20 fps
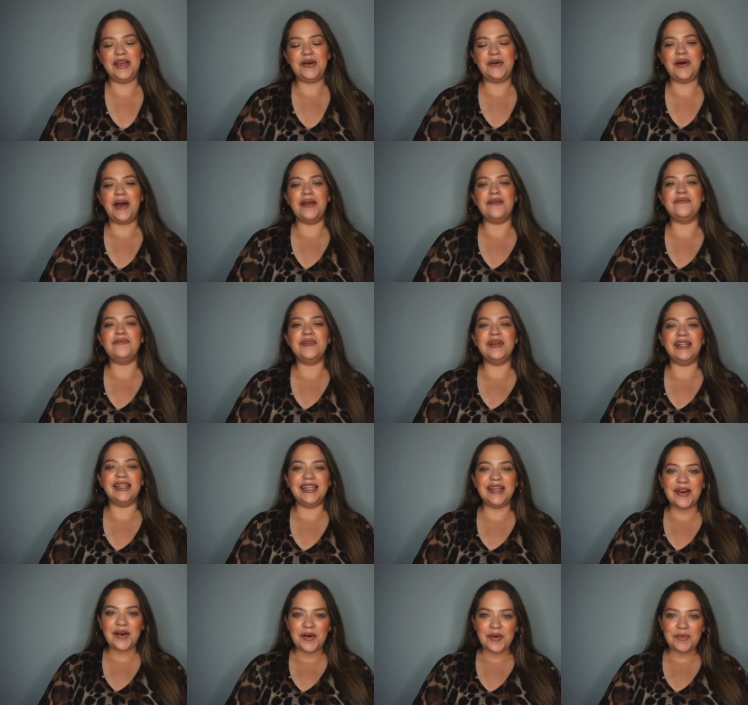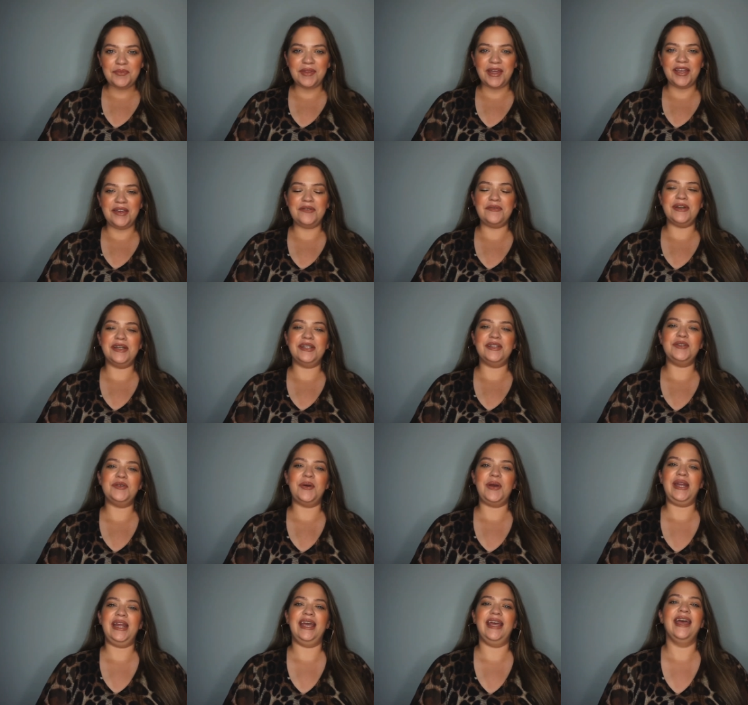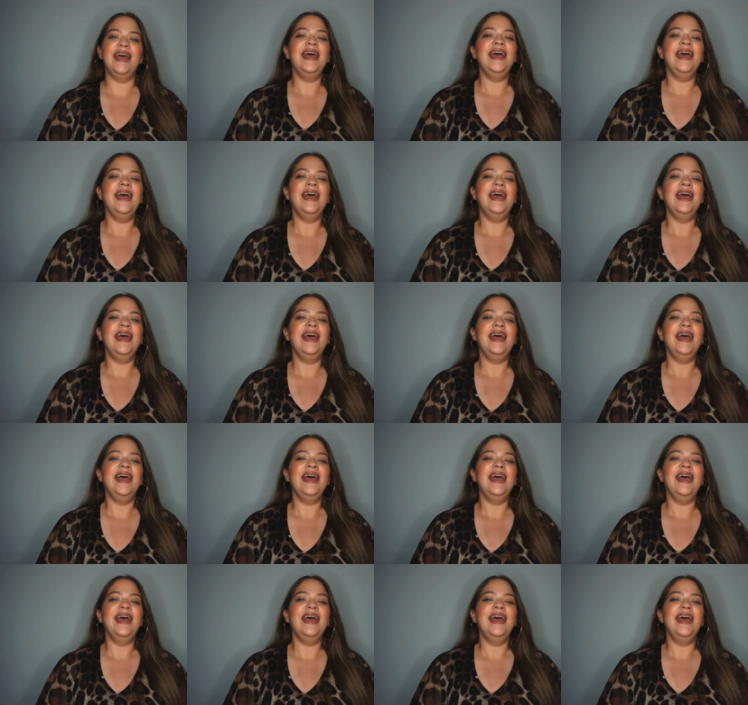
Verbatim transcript: I really hope that you enjoyed it.